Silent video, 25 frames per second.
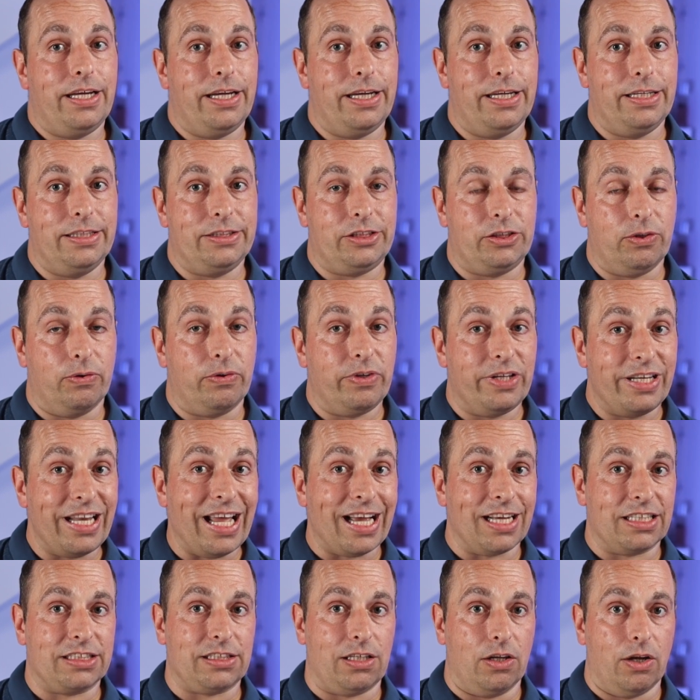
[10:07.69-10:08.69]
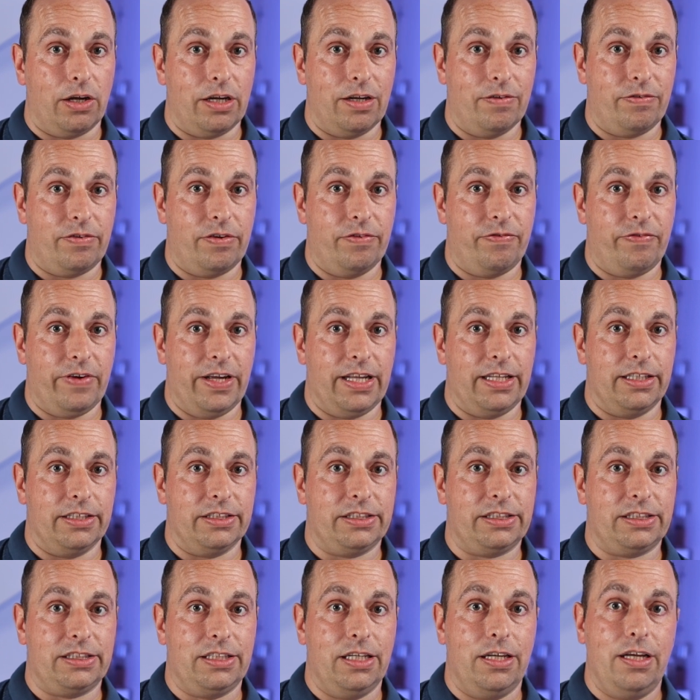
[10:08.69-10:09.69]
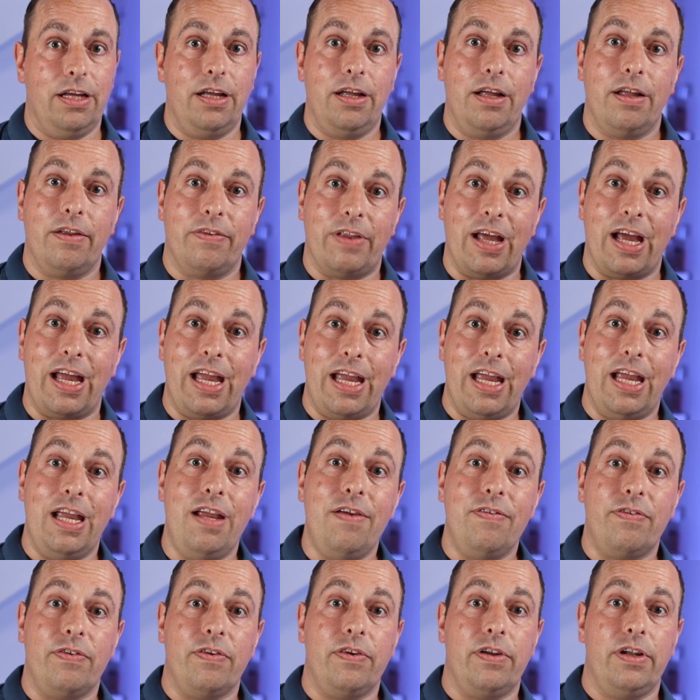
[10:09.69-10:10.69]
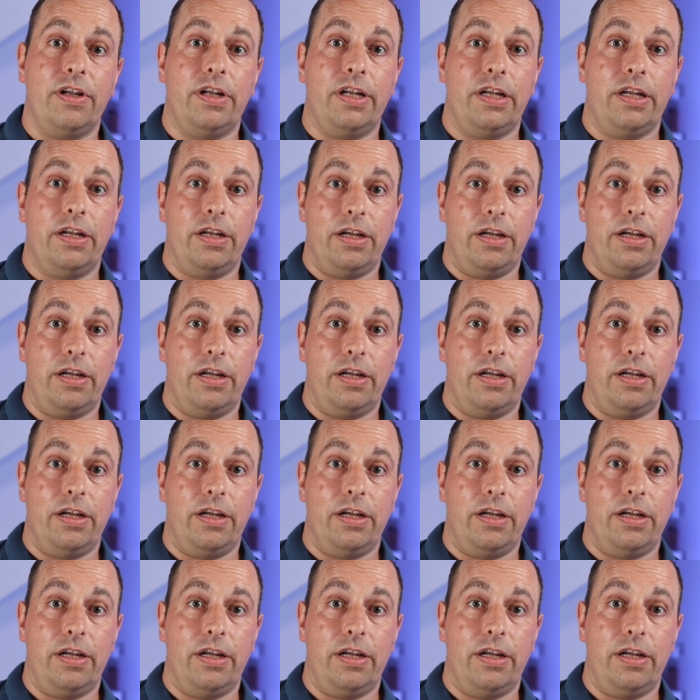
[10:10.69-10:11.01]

is your next line of defense that even